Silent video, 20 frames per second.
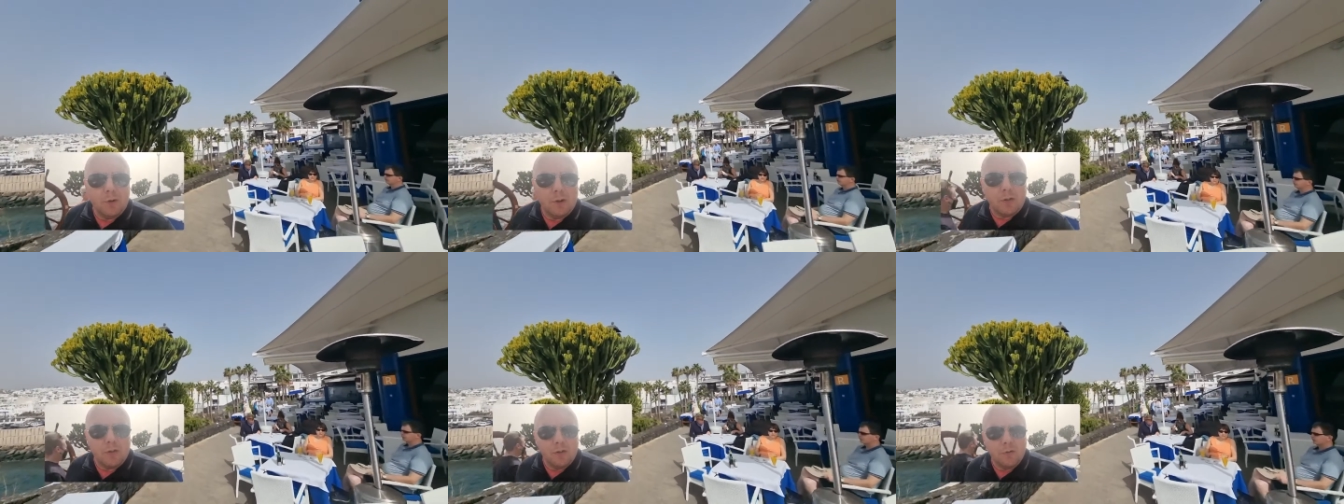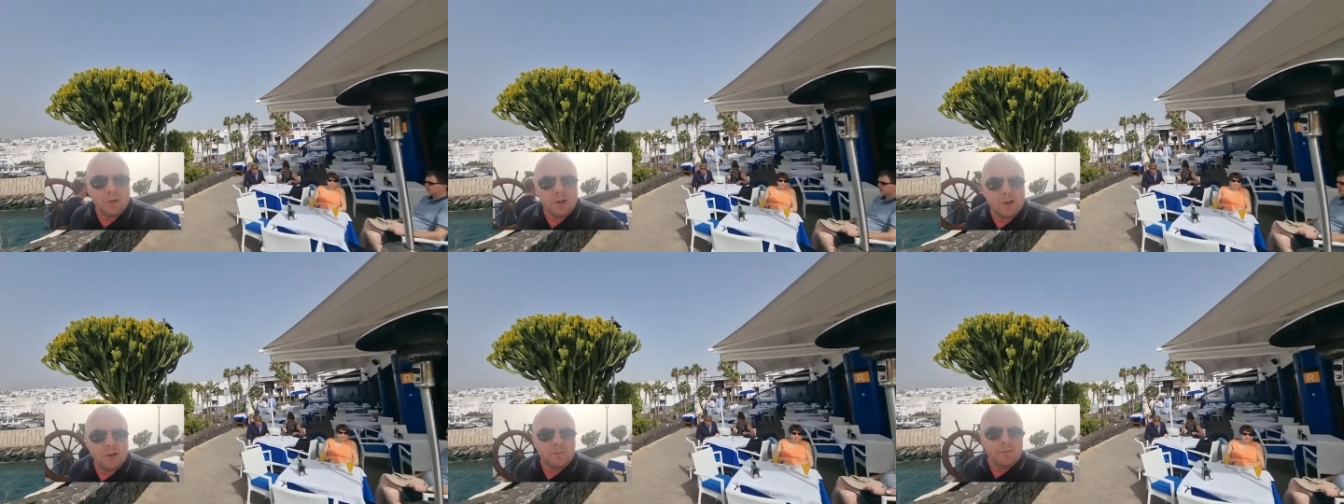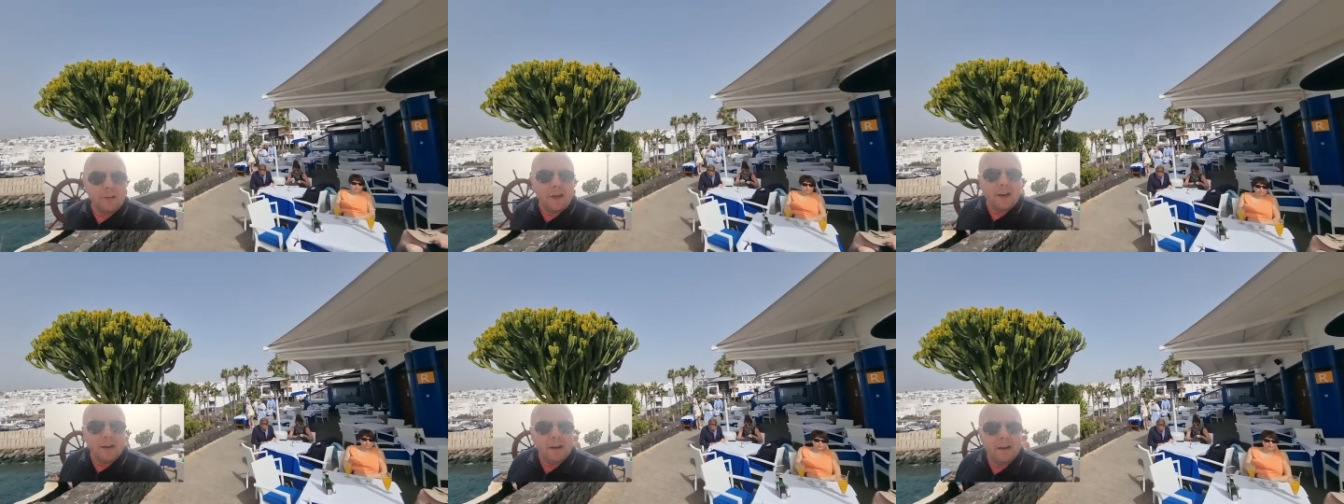so we thought we'd
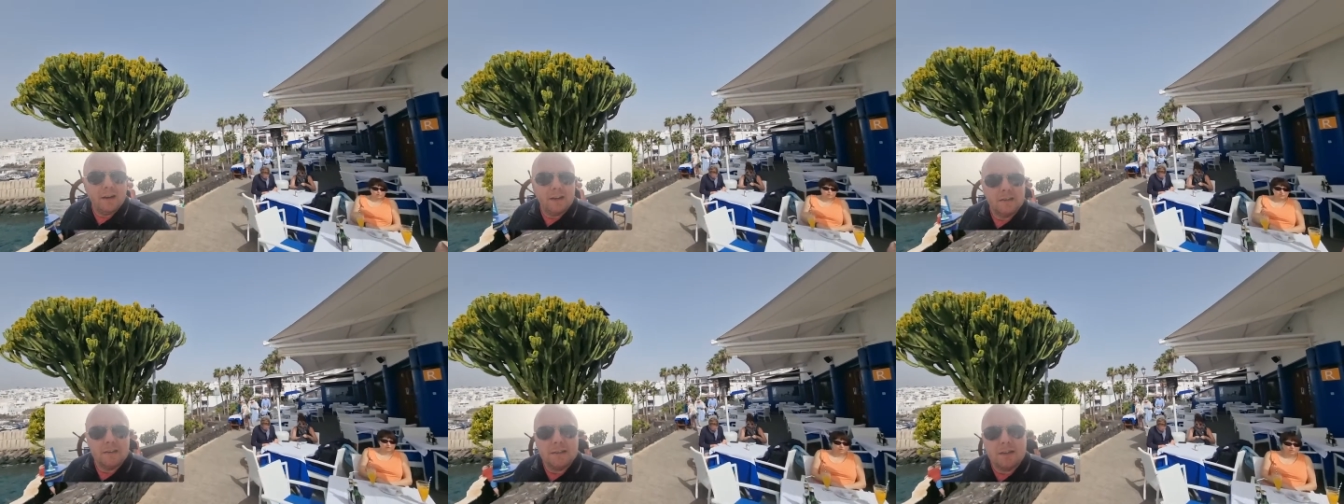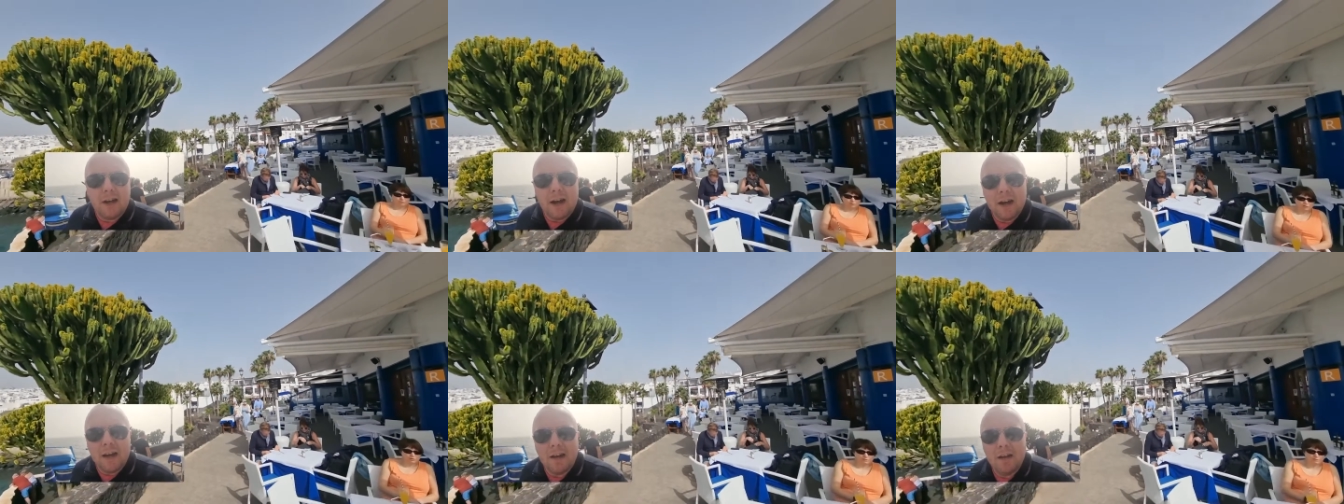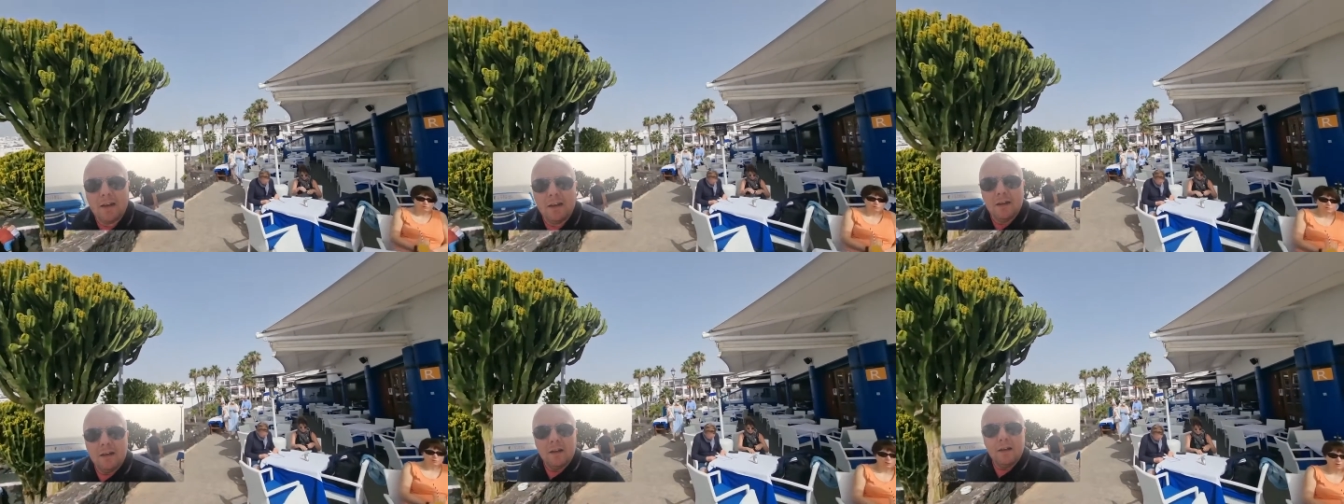come down here today
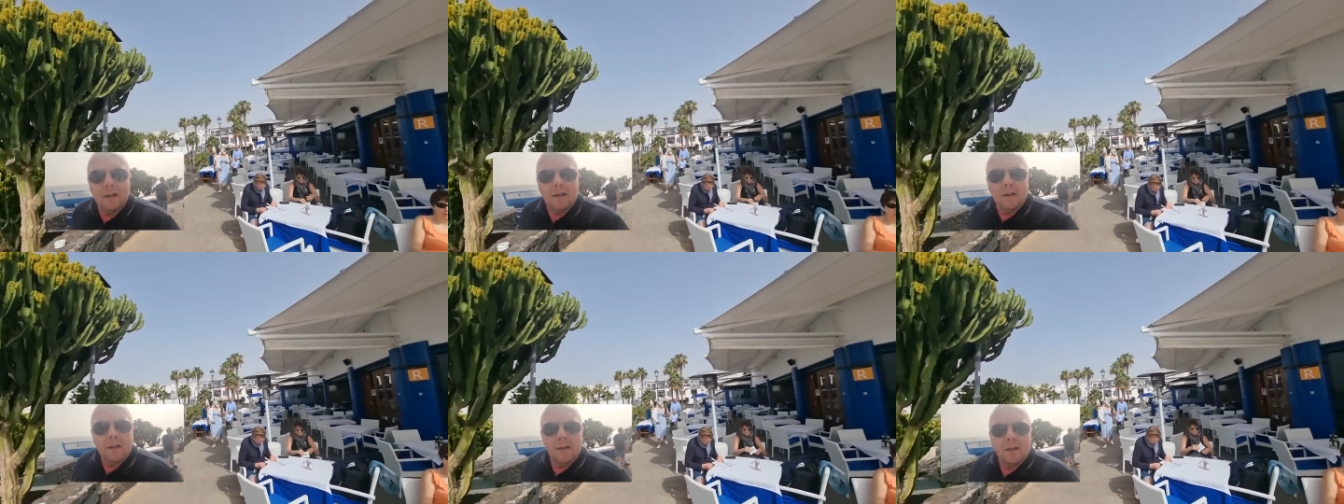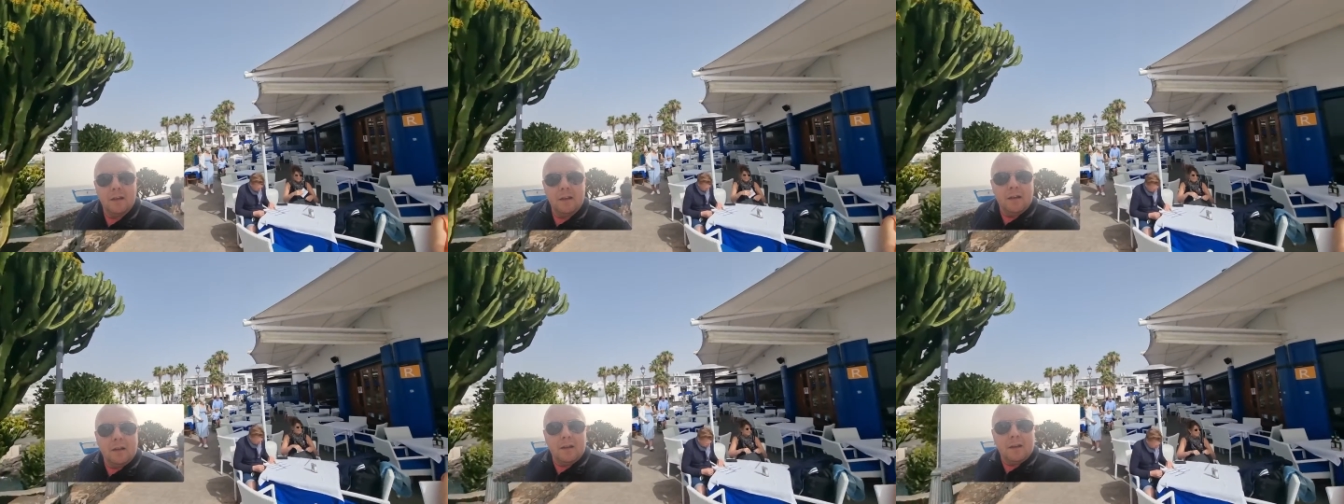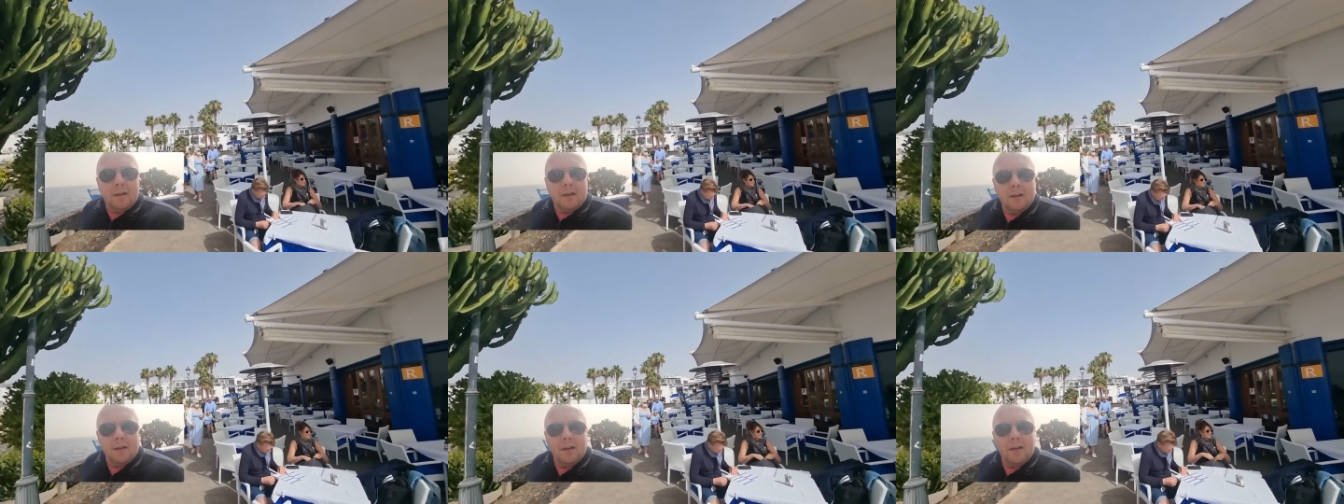
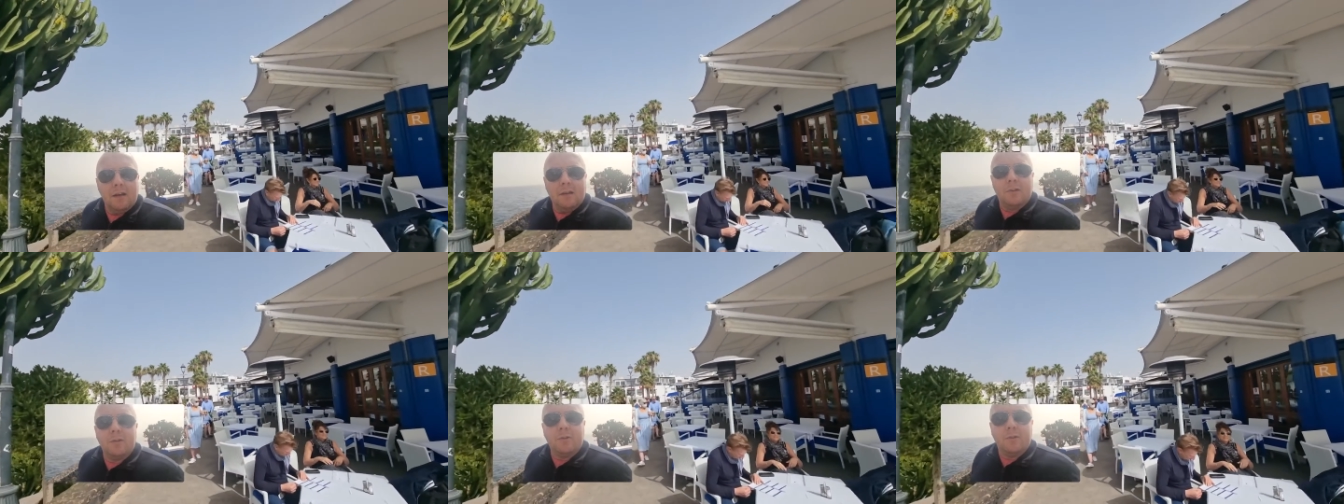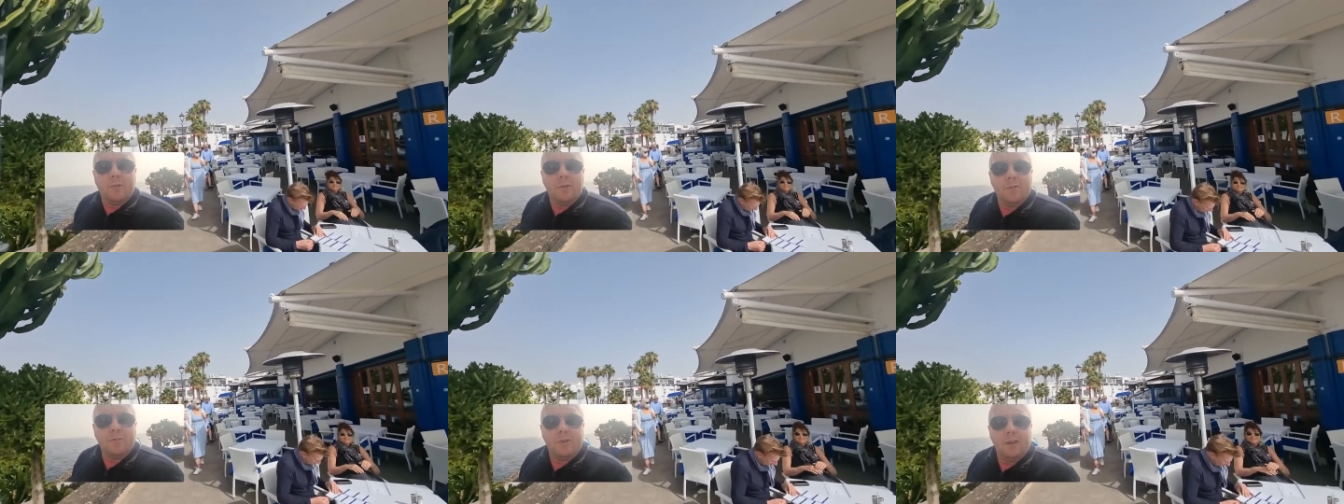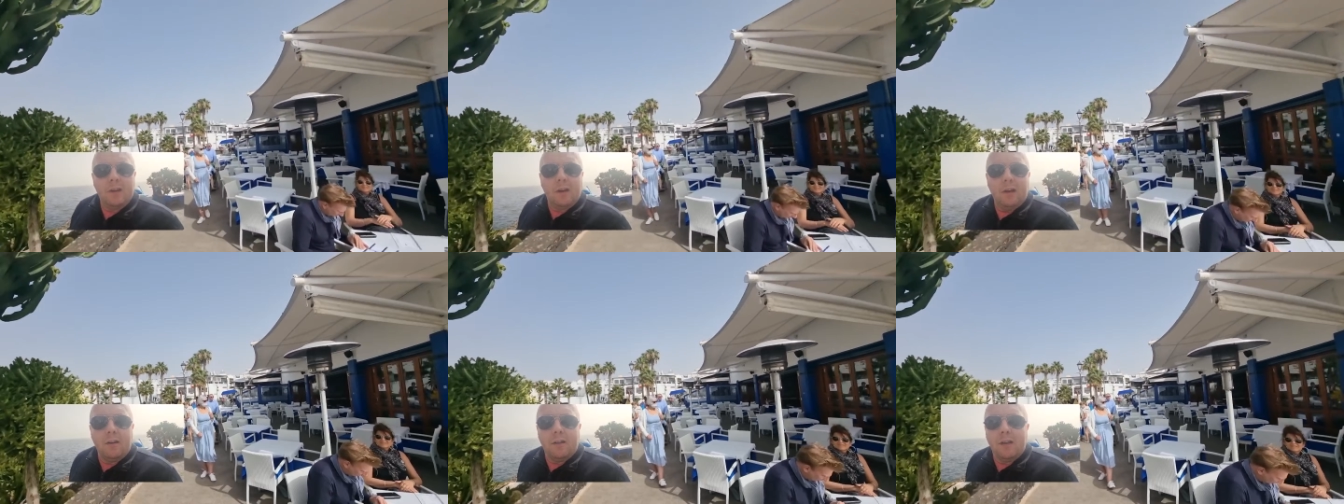and do a quick
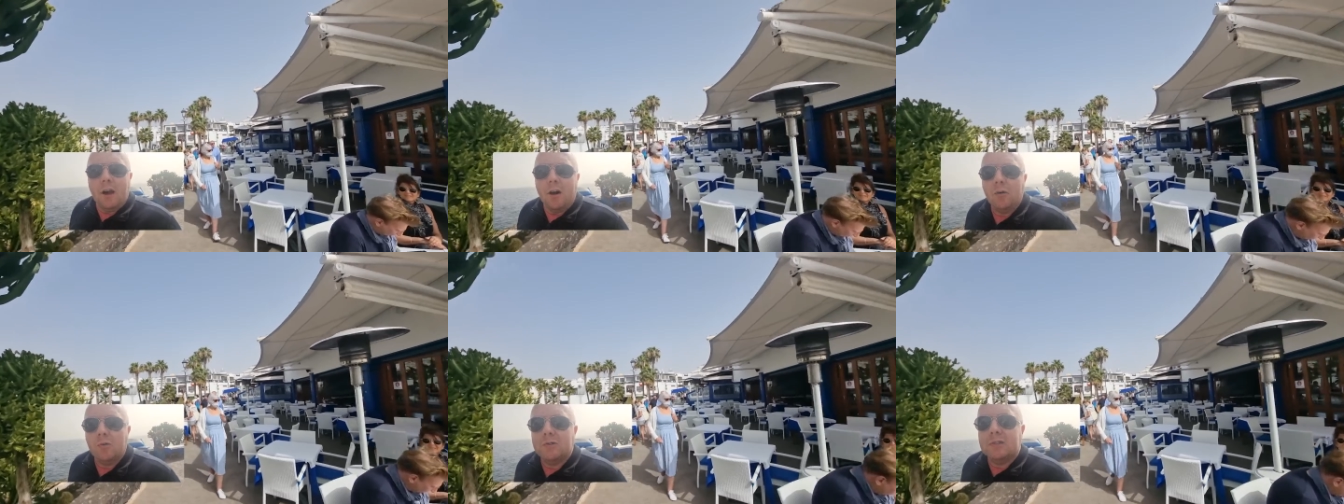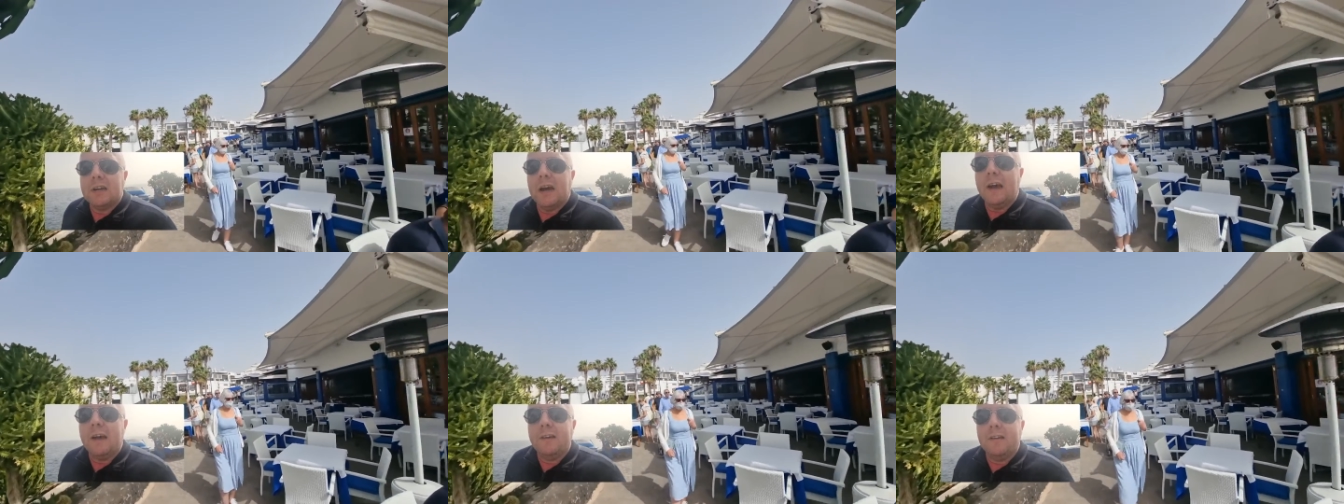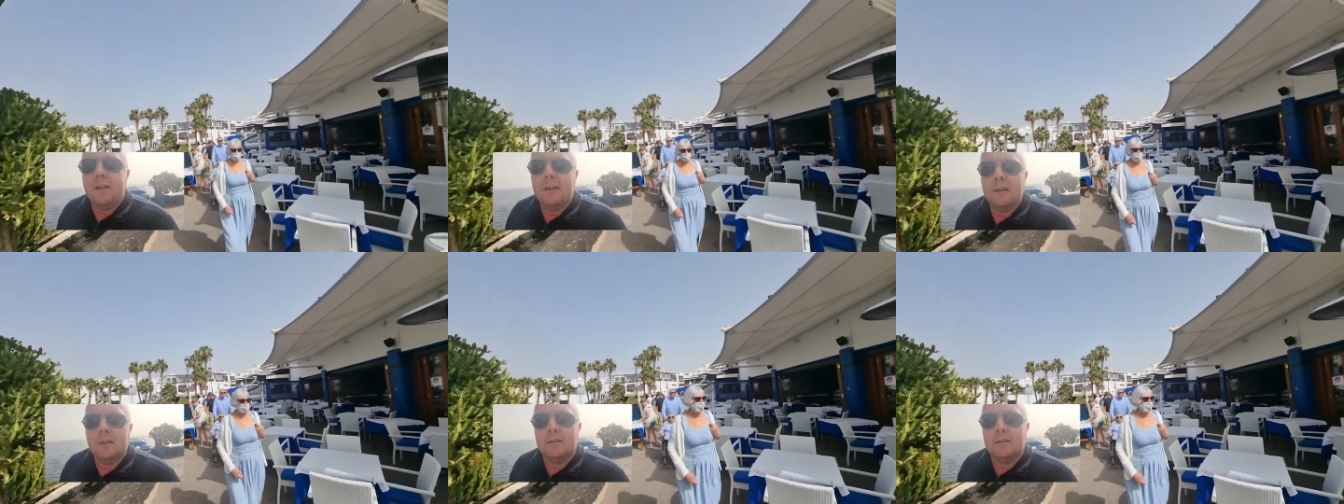video of the old town